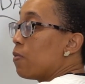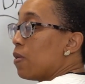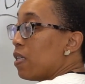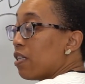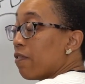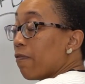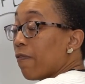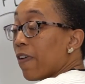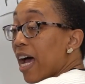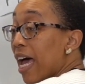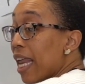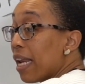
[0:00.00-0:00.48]
we
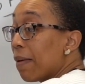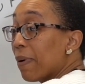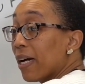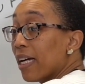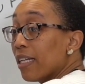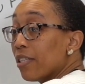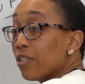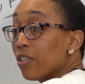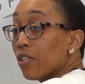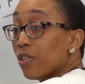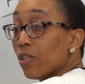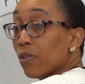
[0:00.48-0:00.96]
divided
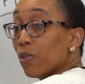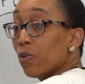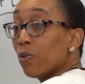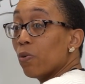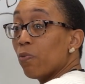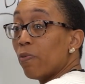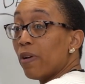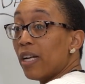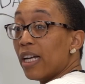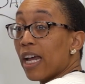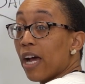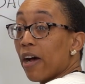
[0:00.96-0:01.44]
by 2,
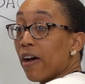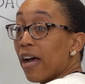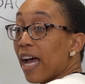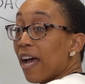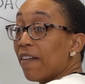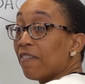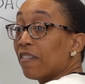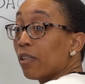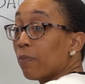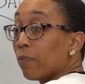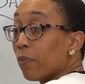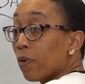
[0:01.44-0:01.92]
we now
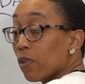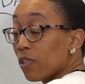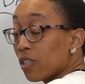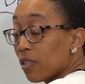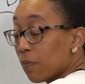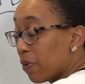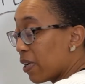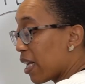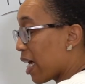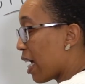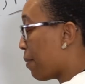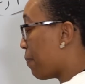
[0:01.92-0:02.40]
have to
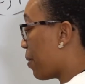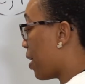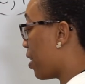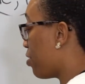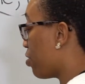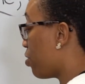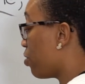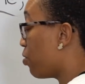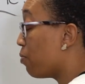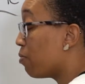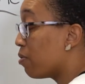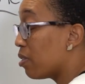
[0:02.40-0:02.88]
multiply by
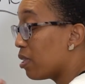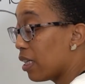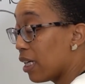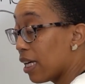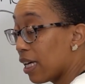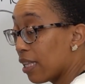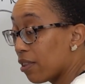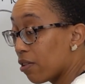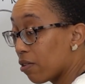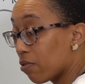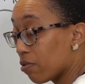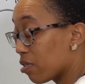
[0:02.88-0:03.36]
2 to
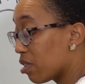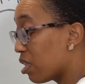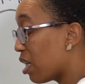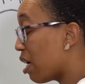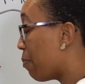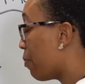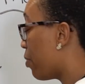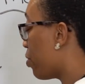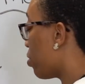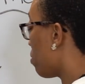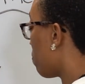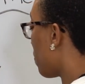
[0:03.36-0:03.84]
get those
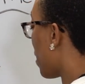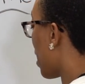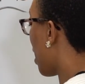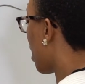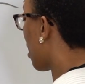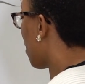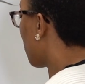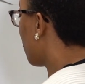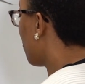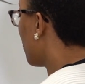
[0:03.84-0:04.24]
numbers back.